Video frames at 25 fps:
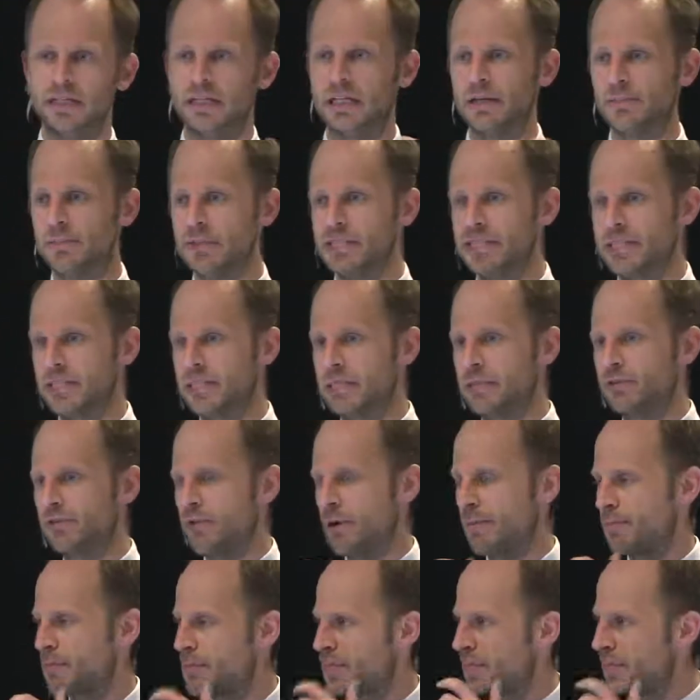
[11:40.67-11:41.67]
limited
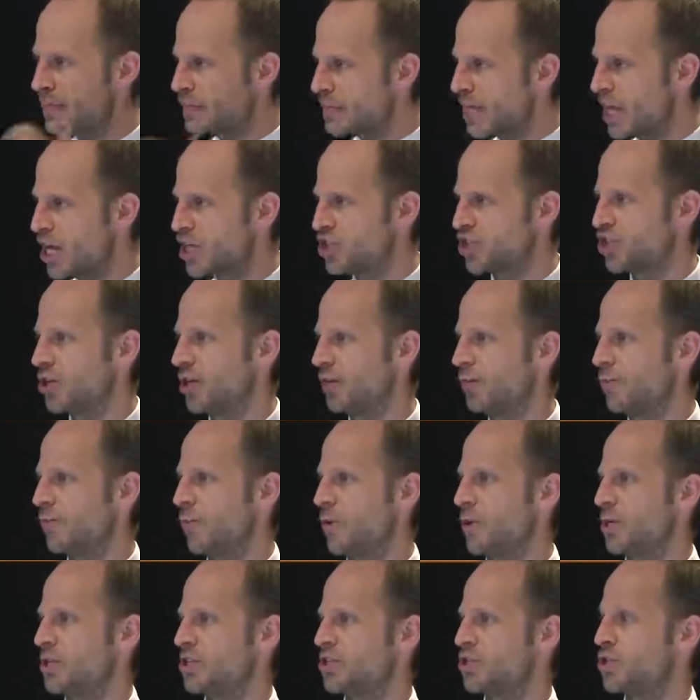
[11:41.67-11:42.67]
representation and
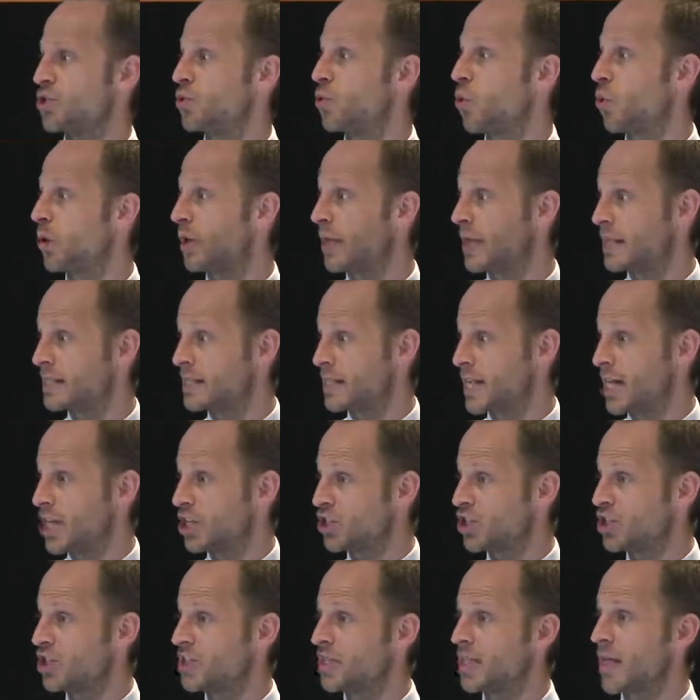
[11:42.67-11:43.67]
voice to
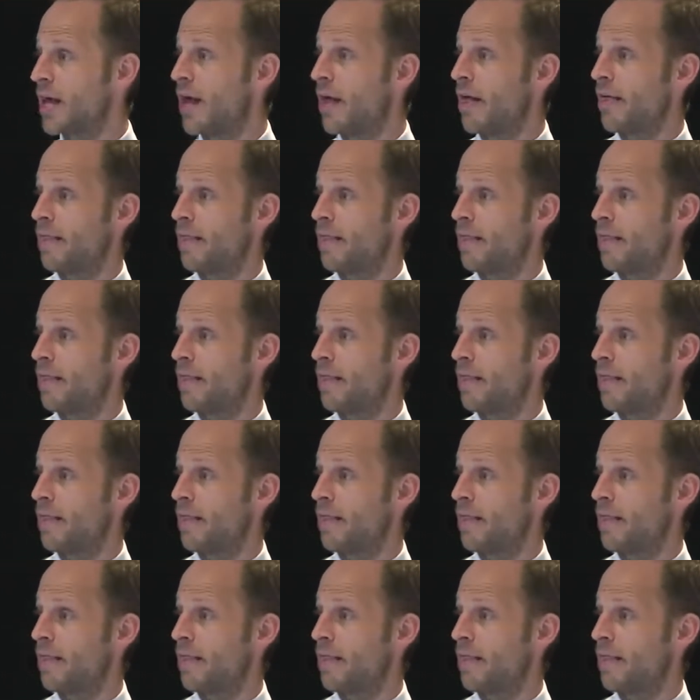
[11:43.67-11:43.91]
organizations